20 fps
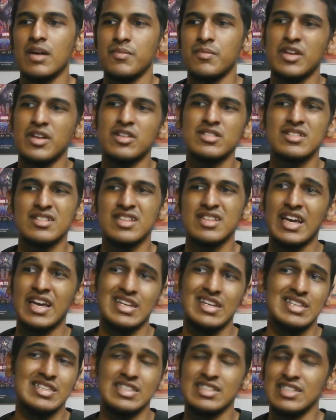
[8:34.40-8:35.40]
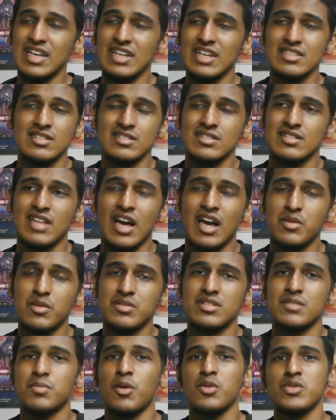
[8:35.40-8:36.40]
they're just like, yeah, this is how
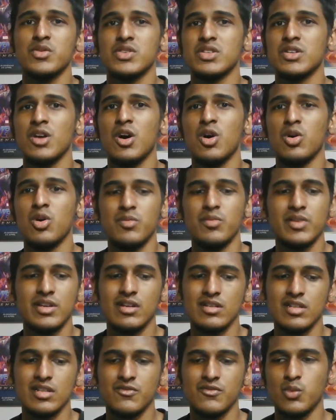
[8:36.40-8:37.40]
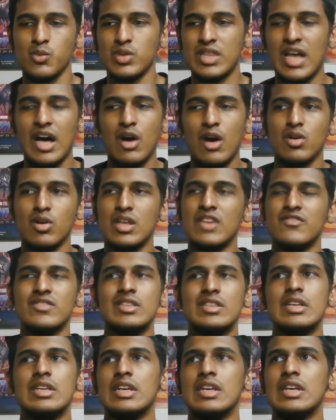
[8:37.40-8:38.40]
it's supposed to go. Because if
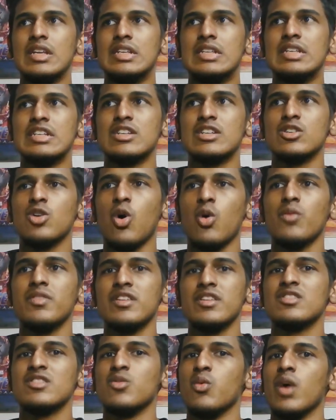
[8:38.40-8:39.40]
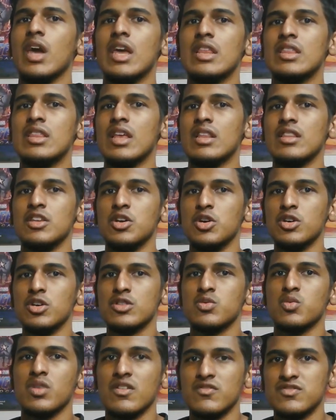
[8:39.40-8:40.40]
it didn't go this way, then the Earth
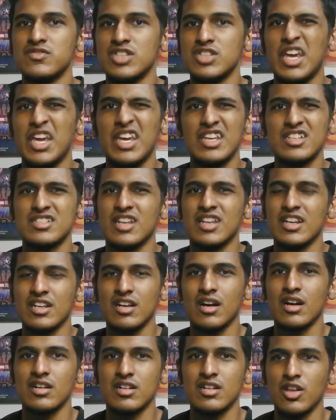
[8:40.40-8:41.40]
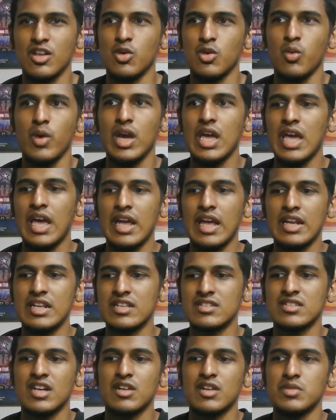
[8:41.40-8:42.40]
would have changed and gone another way, and
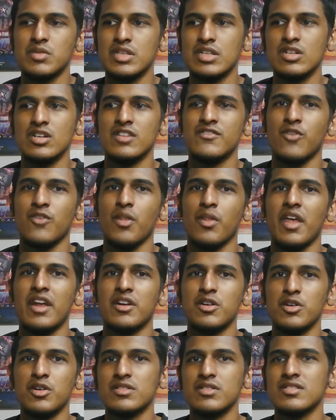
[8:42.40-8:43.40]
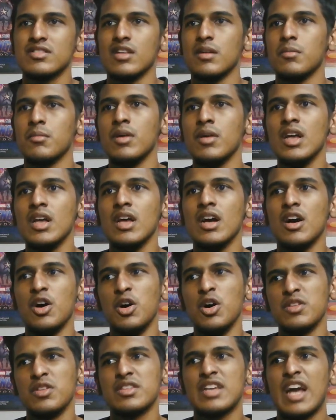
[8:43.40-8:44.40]
it's not really good for that Earth. Some
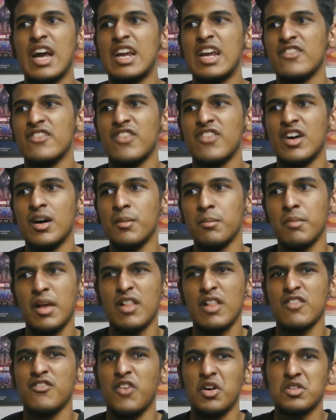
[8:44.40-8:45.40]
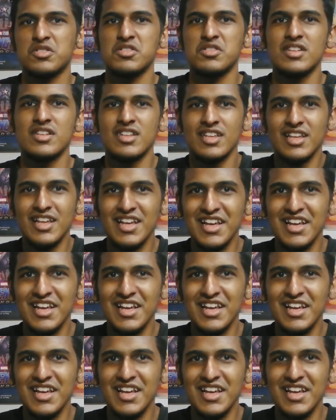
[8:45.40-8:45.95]
Earth kind of malfunctioned.